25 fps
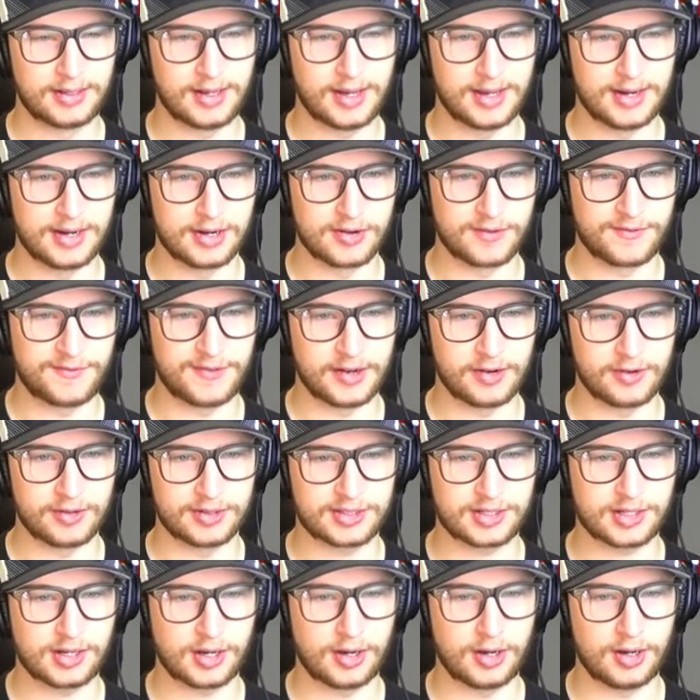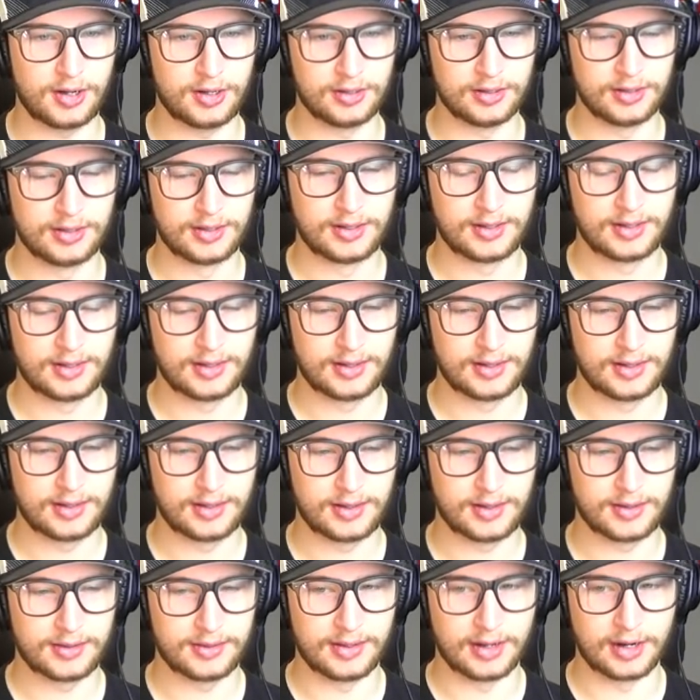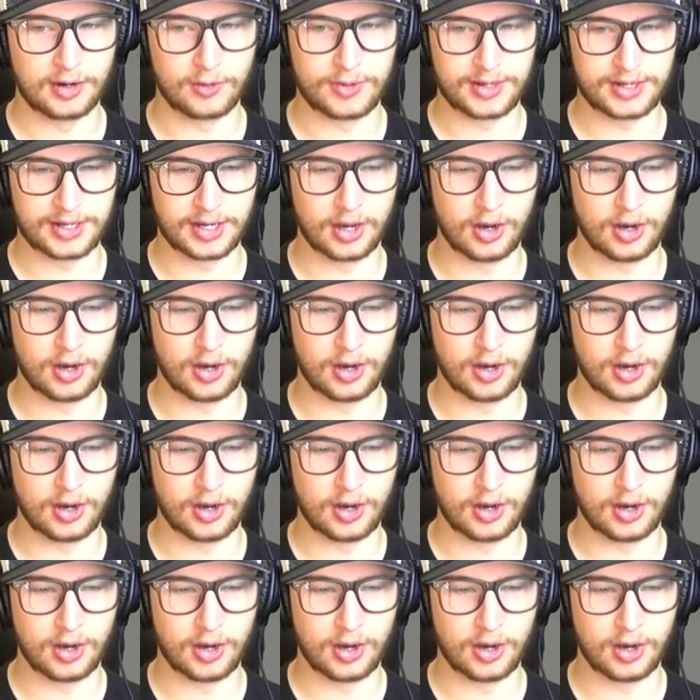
An interference call. There we